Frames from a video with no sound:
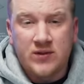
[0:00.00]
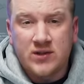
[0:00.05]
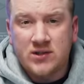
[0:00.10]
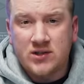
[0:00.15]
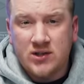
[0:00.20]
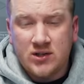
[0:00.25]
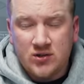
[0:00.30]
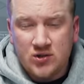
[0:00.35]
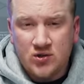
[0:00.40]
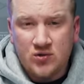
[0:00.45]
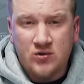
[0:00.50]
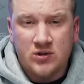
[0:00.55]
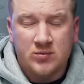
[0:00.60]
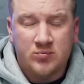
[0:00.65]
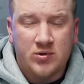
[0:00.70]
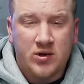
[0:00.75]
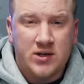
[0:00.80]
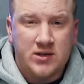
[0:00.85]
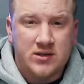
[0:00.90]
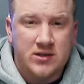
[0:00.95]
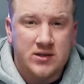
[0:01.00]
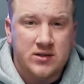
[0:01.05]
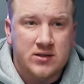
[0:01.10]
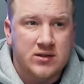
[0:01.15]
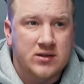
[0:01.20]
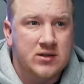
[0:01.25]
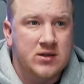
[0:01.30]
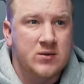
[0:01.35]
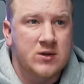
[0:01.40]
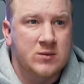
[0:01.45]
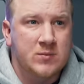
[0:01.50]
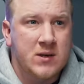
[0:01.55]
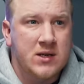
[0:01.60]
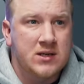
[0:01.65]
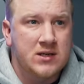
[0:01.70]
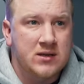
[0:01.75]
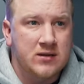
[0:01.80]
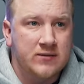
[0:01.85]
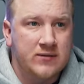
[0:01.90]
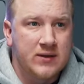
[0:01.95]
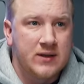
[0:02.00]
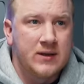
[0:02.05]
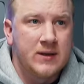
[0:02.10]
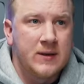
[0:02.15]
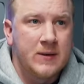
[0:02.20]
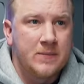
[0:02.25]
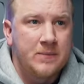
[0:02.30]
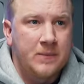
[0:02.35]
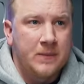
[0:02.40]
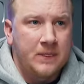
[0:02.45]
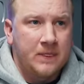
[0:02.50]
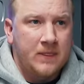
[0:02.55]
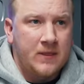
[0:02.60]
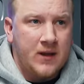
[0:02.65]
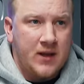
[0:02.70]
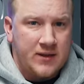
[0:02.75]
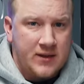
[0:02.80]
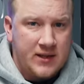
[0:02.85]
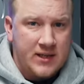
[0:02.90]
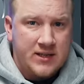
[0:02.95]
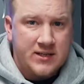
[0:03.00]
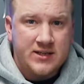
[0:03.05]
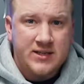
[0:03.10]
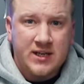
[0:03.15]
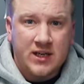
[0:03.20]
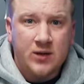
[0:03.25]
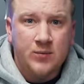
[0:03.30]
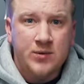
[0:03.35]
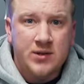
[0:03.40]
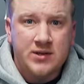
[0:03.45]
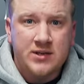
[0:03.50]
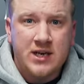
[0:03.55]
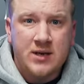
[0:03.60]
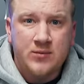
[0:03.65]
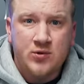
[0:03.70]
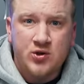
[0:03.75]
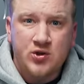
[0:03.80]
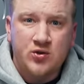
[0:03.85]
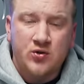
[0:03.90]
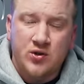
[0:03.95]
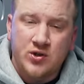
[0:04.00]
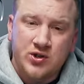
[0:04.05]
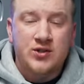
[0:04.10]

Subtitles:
Isn't the insurance prices so expensive? I think they're sticking with the same insurer.